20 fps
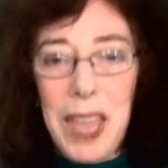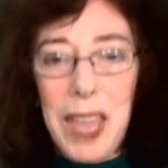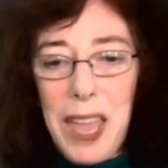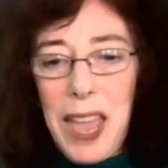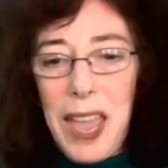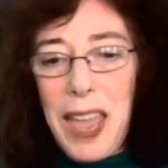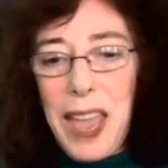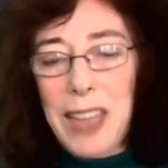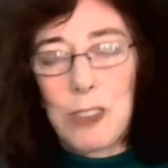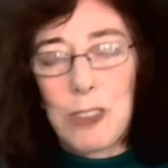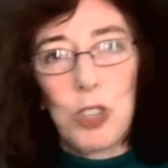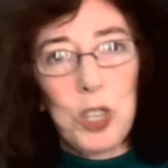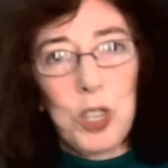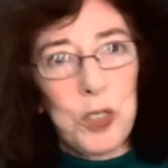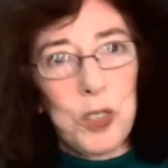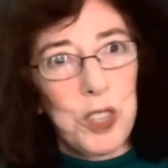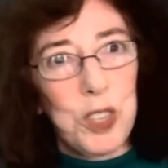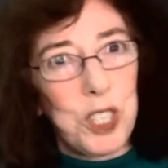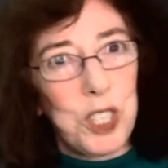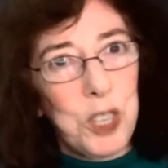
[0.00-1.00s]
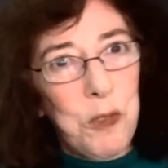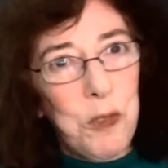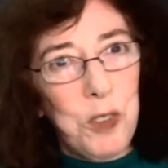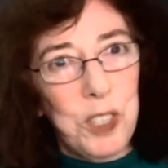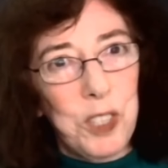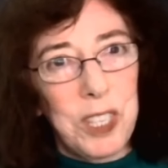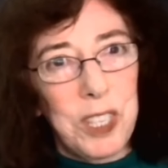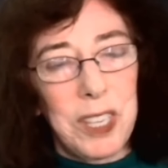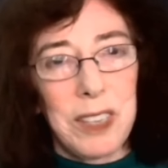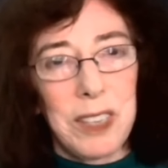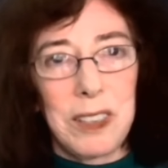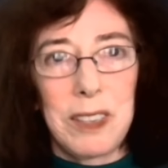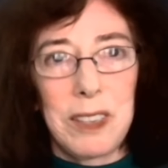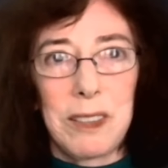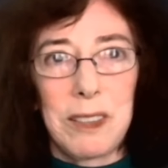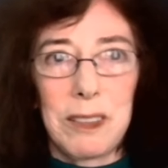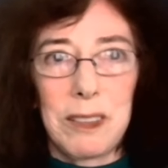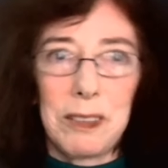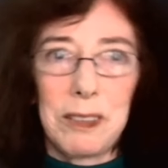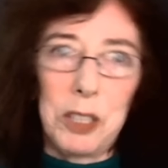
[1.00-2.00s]
and look at the difference then
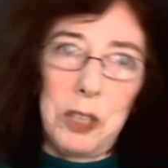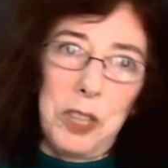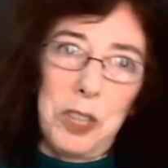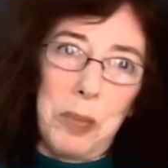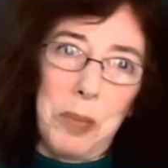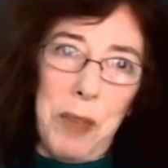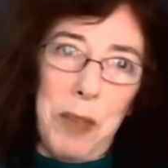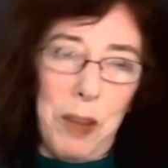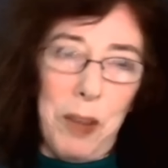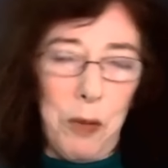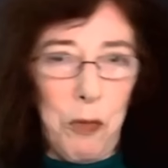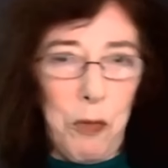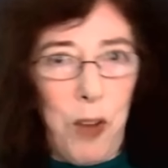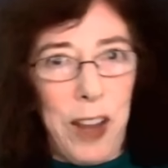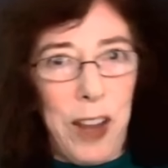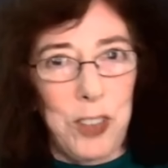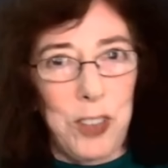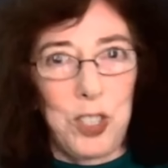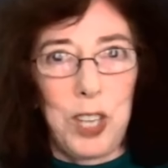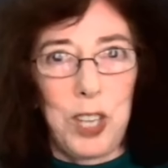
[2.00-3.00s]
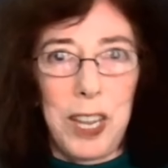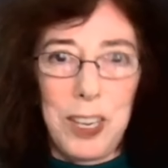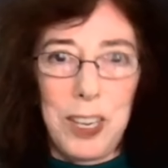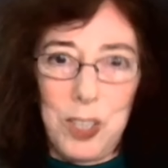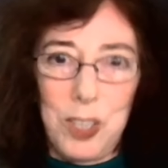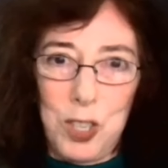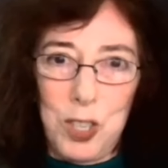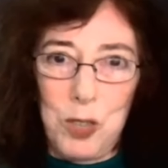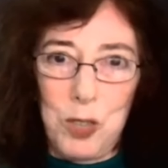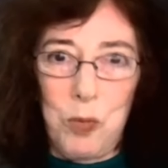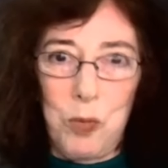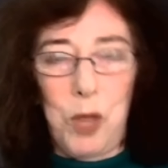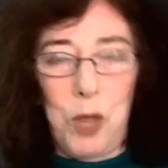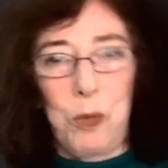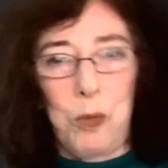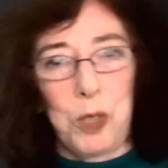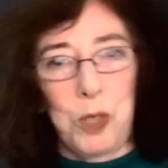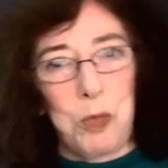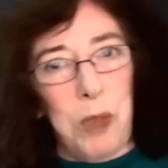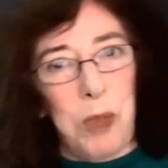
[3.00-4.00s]
to look at the amount of fractionation, whether it
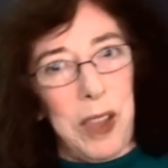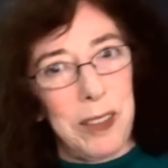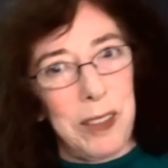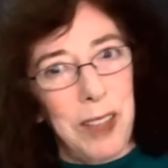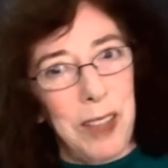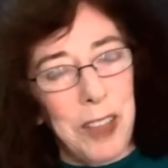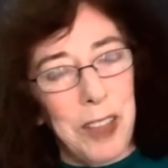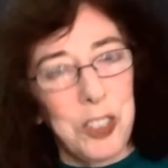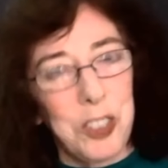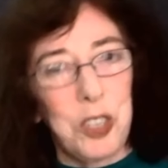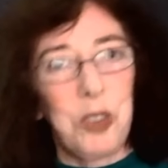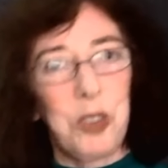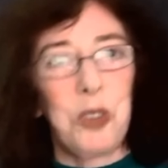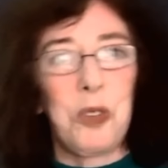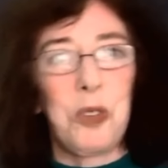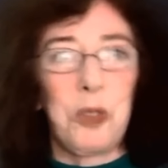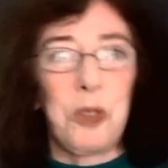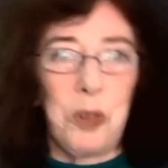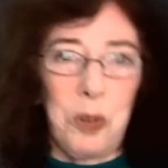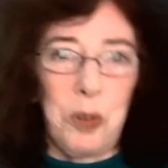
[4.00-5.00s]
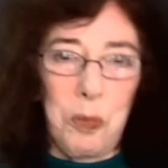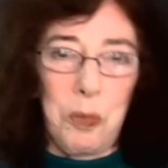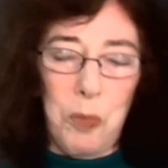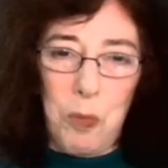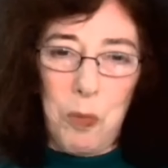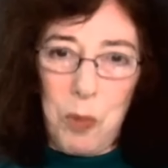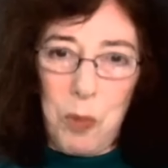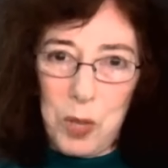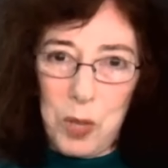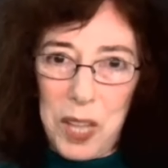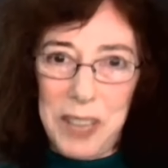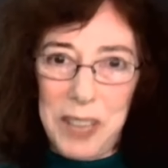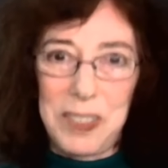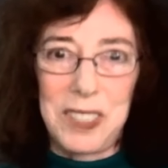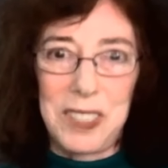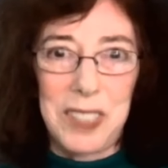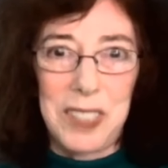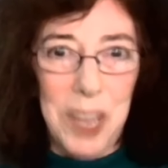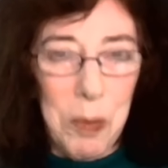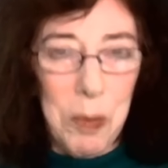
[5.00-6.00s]
was biological or more like
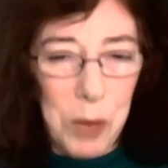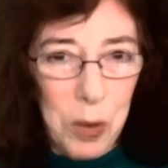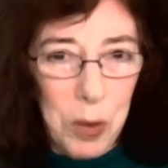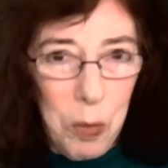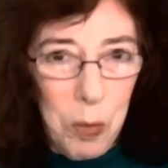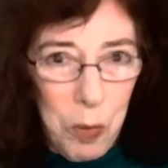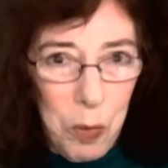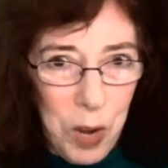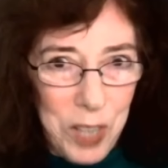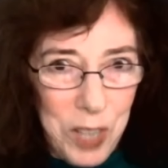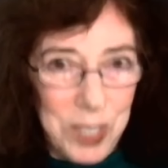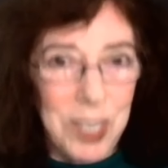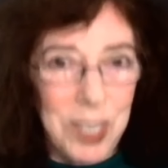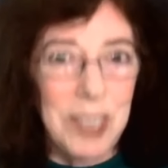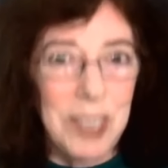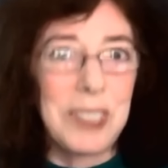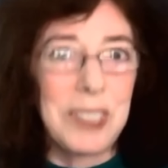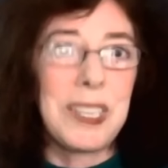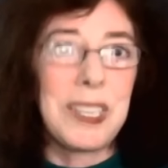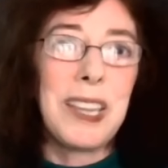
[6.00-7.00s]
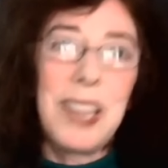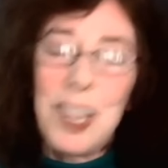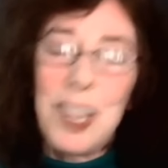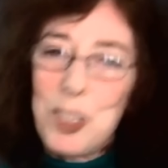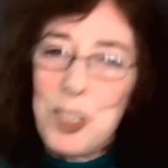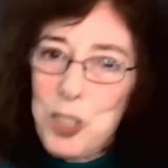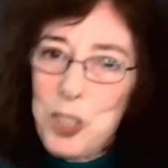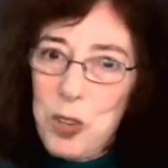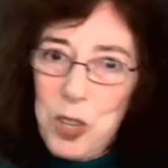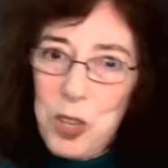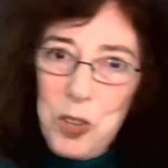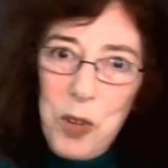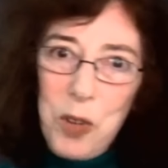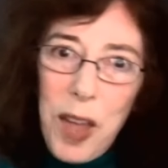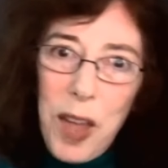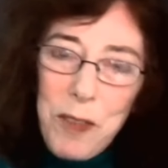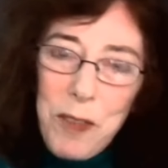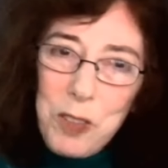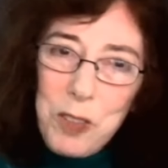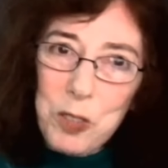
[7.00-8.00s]
this chemical process. So you
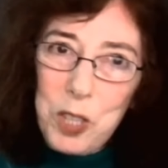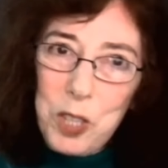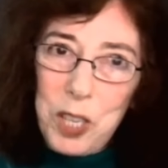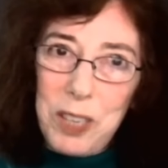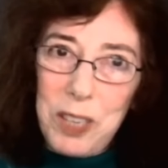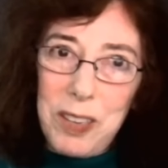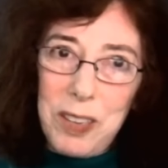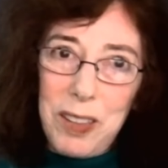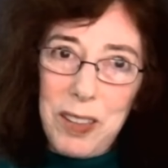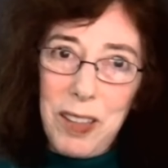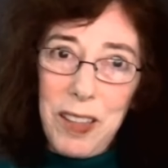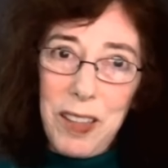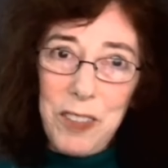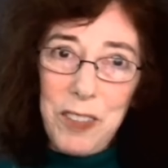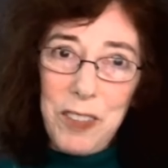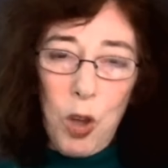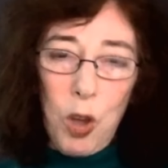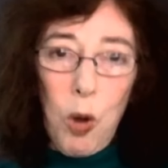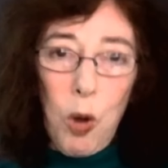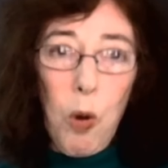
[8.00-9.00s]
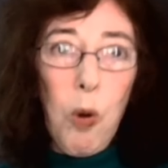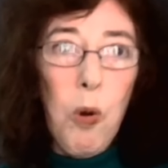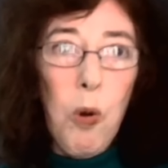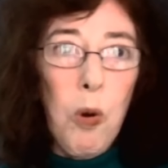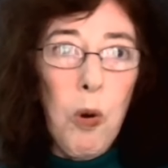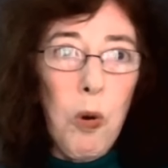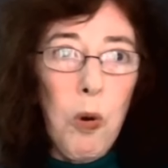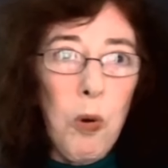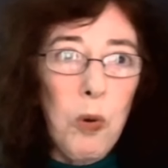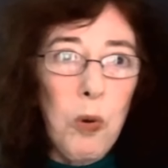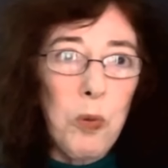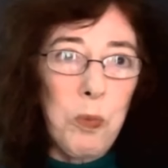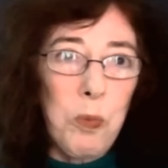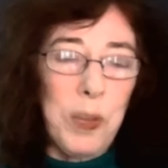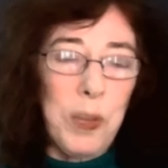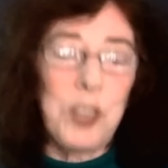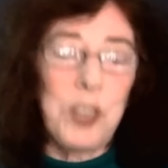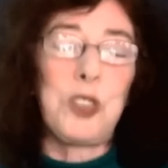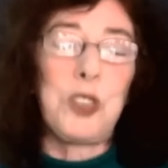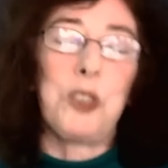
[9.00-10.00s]
have to look at the whole
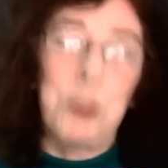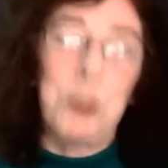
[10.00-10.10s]
picture.